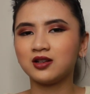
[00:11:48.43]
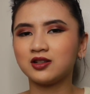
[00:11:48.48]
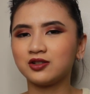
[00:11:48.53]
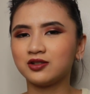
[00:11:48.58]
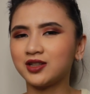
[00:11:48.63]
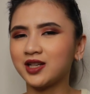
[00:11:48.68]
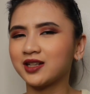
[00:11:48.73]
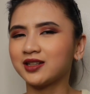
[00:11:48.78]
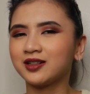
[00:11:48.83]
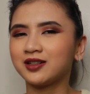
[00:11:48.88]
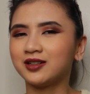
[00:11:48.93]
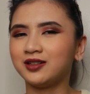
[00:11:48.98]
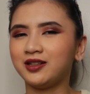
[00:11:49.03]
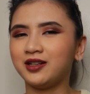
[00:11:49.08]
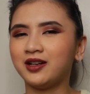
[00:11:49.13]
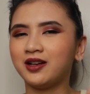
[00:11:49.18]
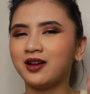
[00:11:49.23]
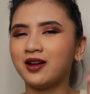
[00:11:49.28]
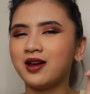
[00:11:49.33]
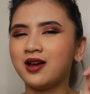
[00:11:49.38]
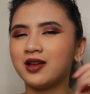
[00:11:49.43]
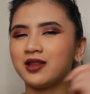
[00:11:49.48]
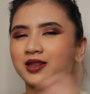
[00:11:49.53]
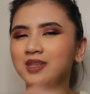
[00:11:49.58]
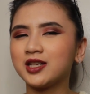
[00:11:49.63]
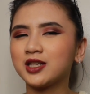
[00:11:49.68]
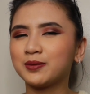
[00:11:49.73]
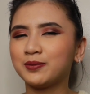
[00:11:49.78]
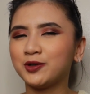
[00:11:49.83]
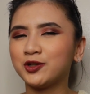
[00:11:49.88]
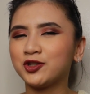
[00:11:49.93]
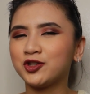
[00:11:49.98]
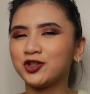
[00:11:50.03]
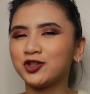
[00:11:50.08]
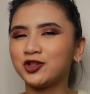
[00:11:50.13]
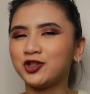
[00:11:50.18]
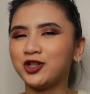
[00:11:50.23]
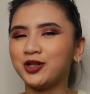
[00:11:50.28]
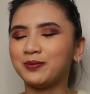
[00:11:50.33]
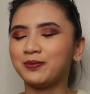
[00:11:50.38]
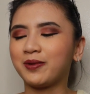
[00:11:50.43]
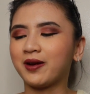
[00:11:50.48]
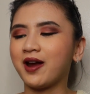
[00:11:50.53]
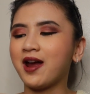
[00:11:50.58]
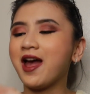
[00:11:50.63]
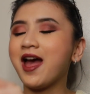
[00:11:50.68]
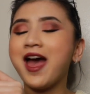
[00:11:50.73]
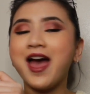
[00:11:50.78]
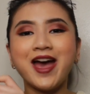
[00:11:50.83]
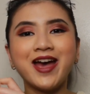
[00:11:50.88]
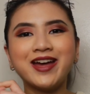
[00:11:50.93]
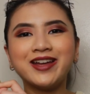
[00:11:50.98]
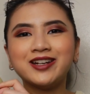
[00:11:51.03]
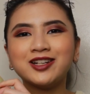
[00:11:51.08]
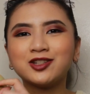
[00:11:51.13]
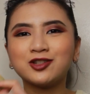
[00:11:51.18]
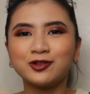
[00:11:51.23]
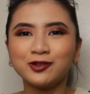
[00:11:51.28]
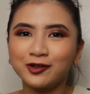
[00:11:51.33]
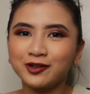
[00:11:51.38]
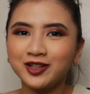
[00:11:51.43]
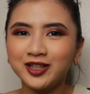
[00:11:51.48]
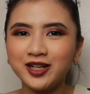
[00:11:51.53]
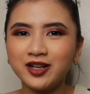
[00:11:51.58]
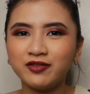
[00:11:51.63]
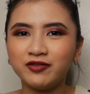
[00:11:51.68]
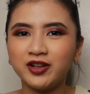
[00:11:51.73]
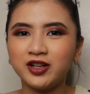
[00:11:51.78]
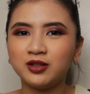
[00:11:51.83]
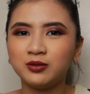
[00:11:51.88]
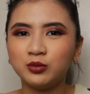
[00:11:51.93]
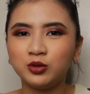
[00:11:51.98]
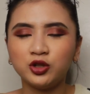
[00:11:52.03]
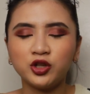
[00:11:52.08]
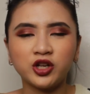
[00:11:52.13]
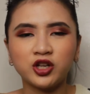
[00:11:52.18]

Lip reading: So technically, this sponge is cheaper, and it's locally available.